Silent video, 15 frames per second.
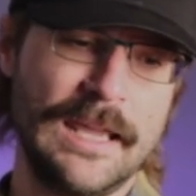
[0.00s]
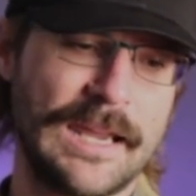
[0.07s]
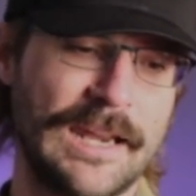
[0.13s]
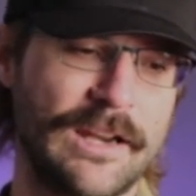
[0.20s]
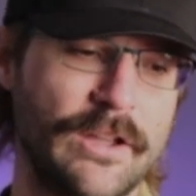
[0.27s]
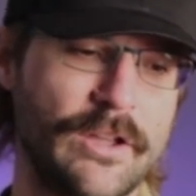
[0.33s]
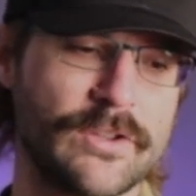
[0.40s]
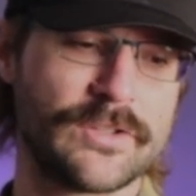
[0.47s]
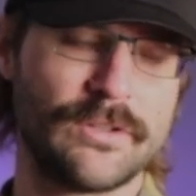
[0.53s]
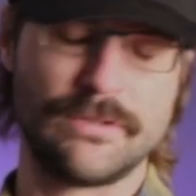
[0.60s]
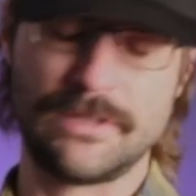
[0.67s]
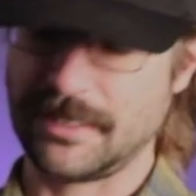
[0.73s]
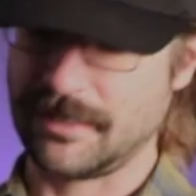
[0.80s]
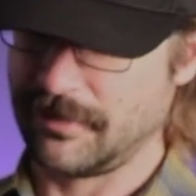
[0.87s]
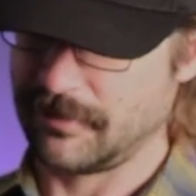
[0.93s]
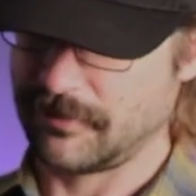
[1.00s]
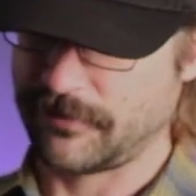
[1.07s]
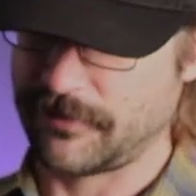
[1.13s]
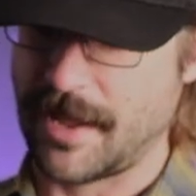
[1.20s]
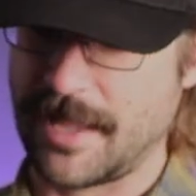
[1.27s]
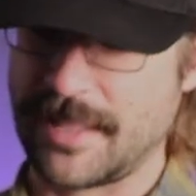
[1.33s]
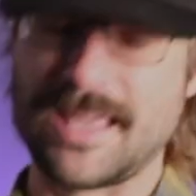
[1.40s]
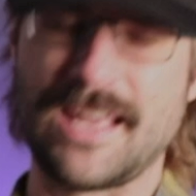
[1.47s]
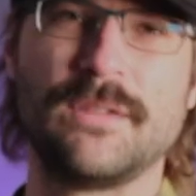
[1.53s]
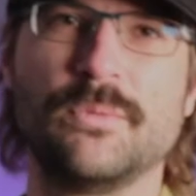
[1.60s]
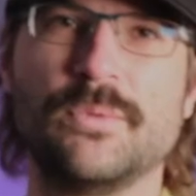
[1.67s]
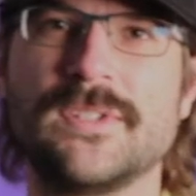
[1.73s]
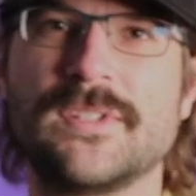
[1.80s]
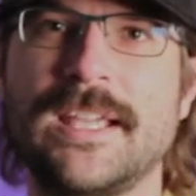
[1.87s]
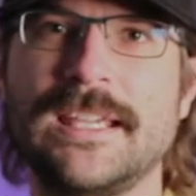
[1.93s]
and I also didn't find that it
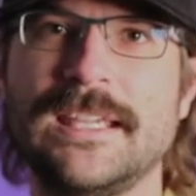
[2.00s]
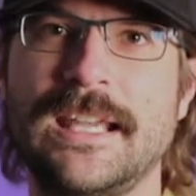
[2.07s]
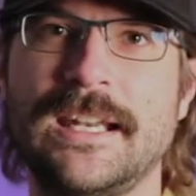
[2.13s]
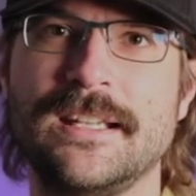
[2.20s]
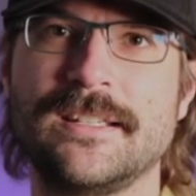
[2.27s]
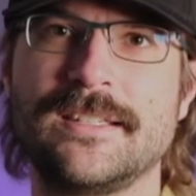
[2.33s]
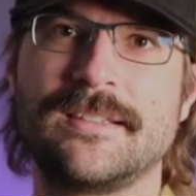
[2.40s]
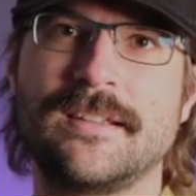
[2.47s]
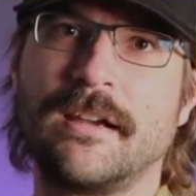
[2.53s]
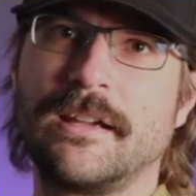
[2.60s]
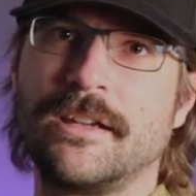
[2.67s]
was like getting stuck.